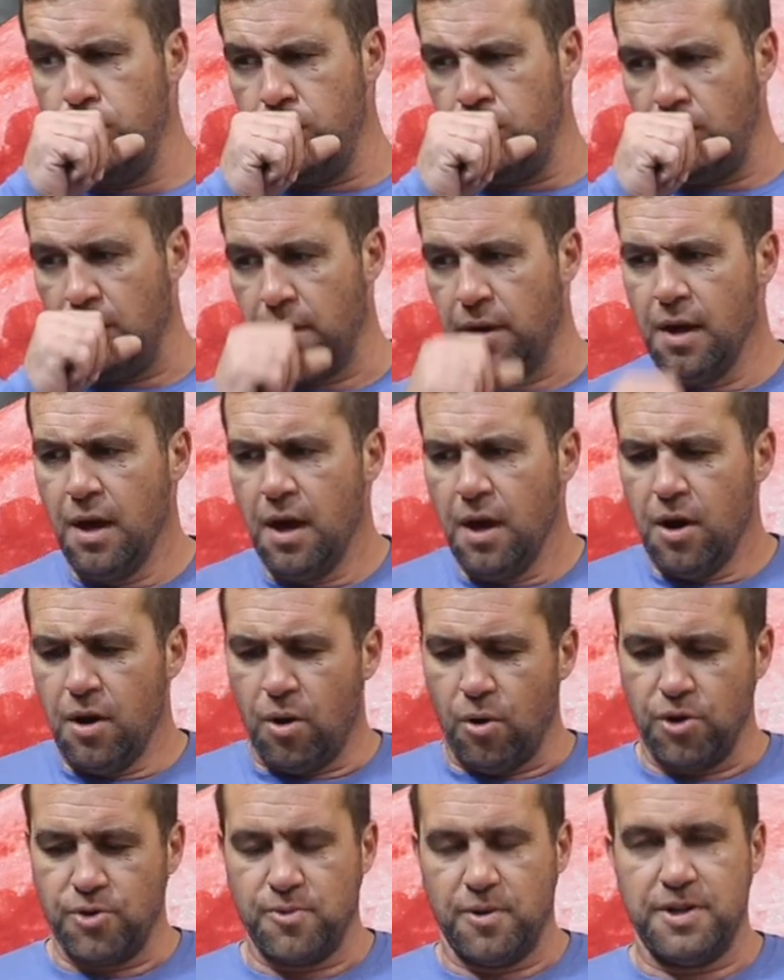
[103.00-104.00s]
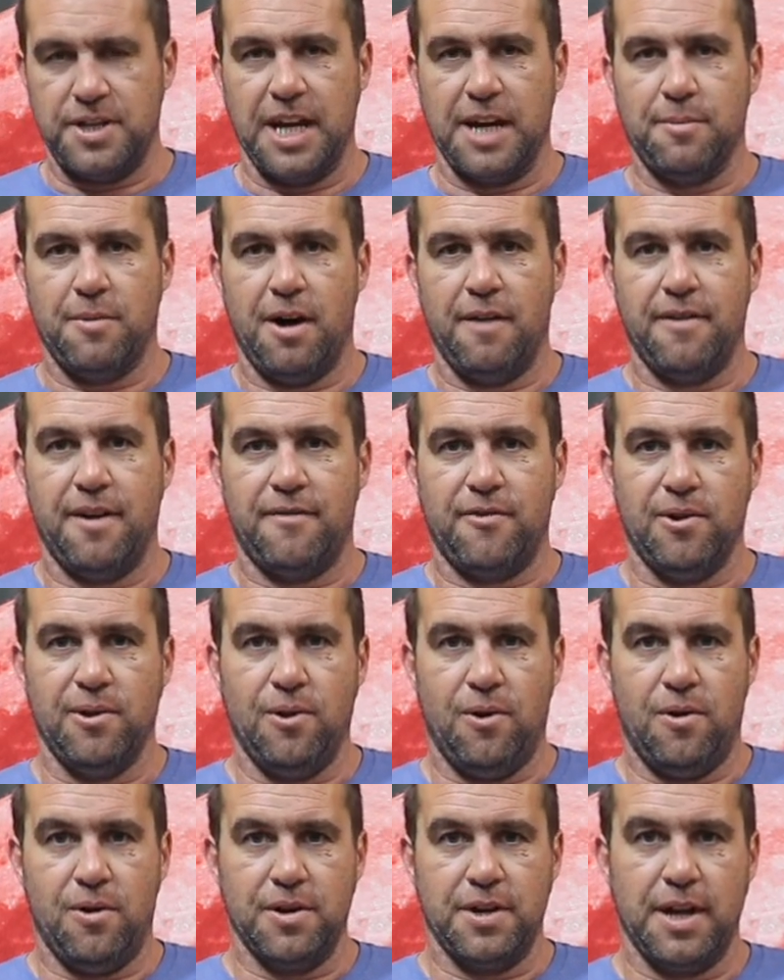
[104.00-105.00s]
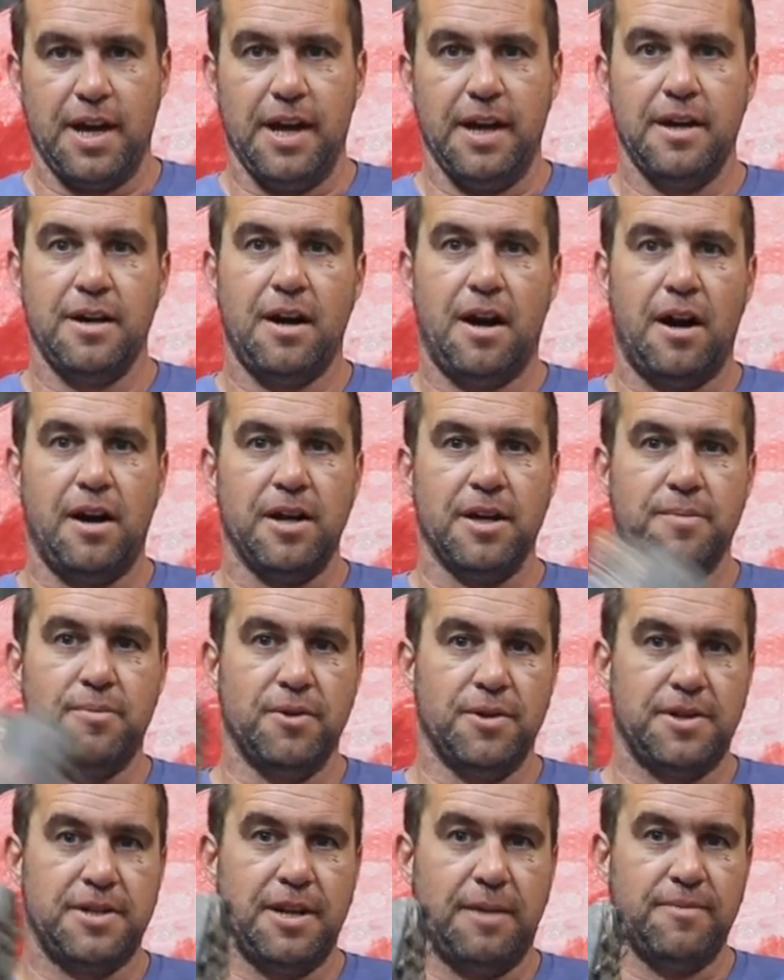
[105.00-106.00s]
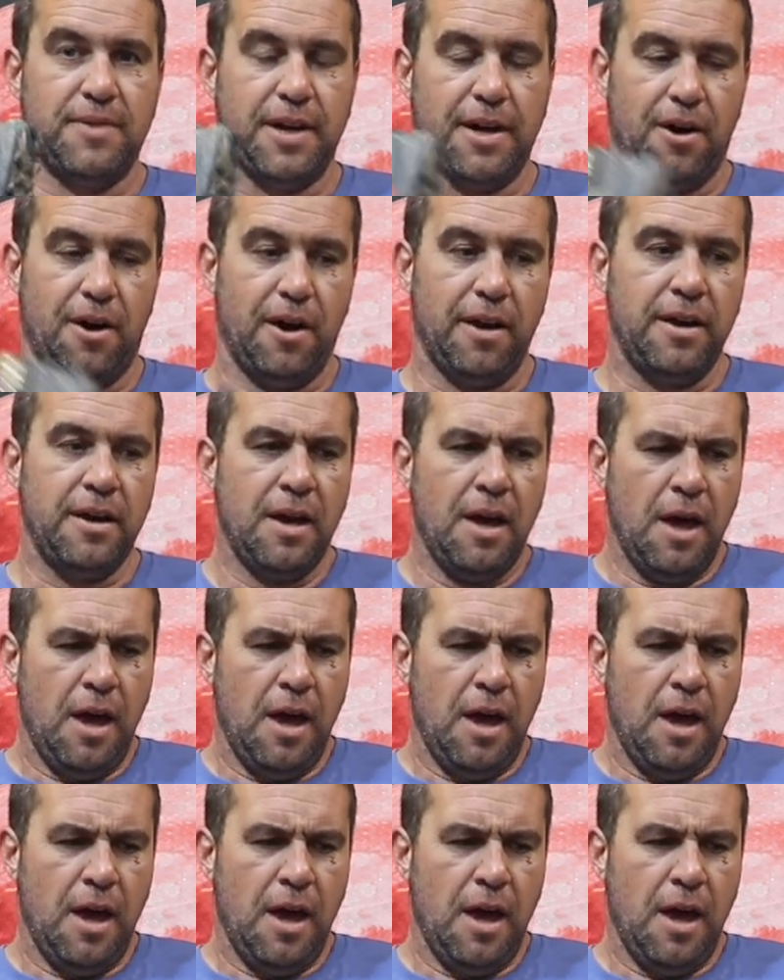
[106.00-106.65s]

or you just want to take them off after a long day. All right, you can put something on.